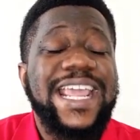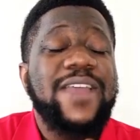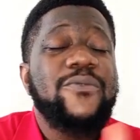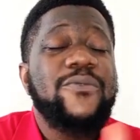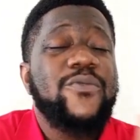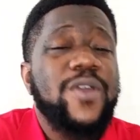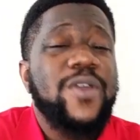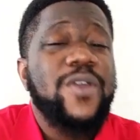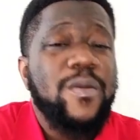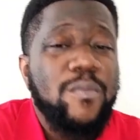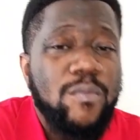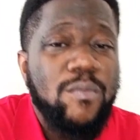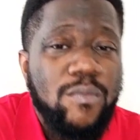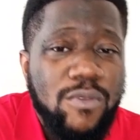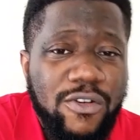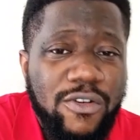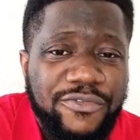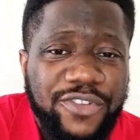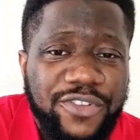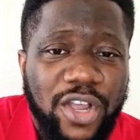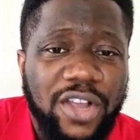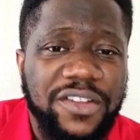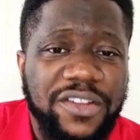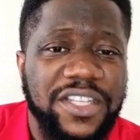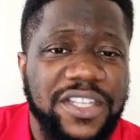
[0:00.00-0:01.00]
he
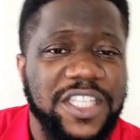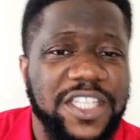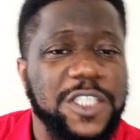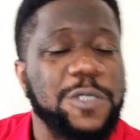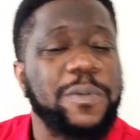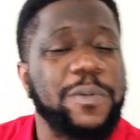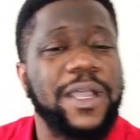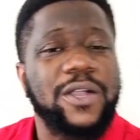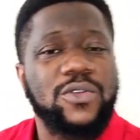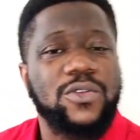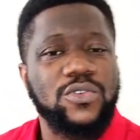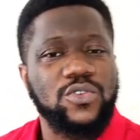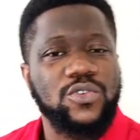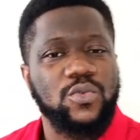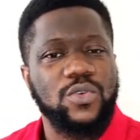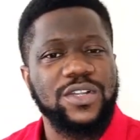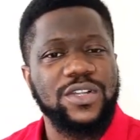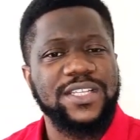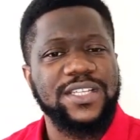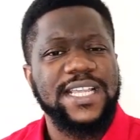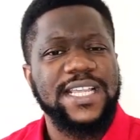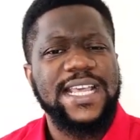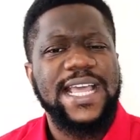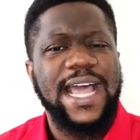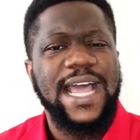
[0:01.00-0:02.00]
removed all the speckled
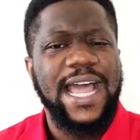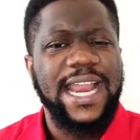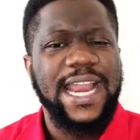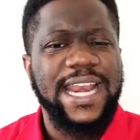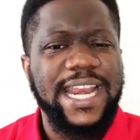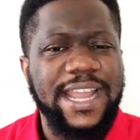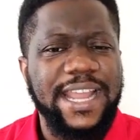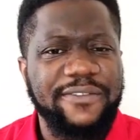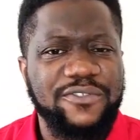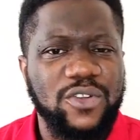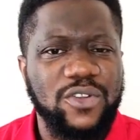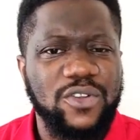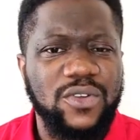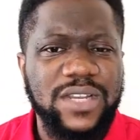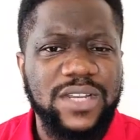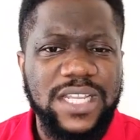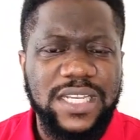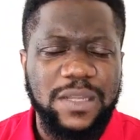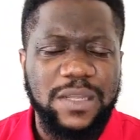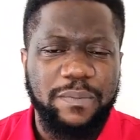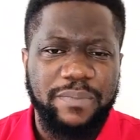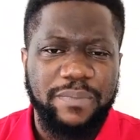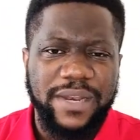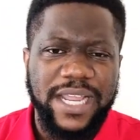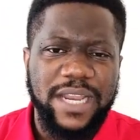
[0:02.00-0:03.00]
ones and left
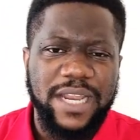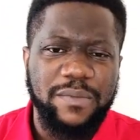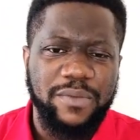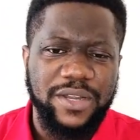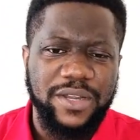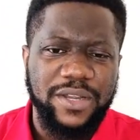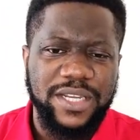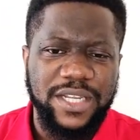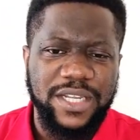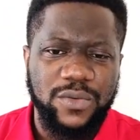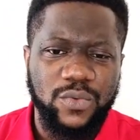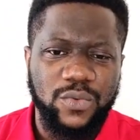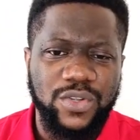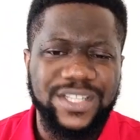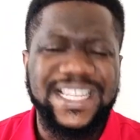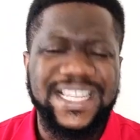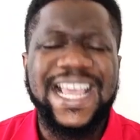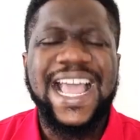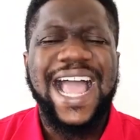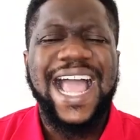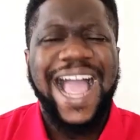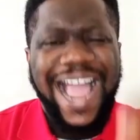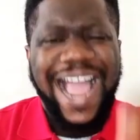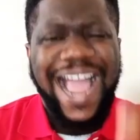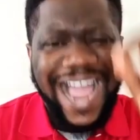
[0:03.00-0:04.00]
only the plain-bodied ones.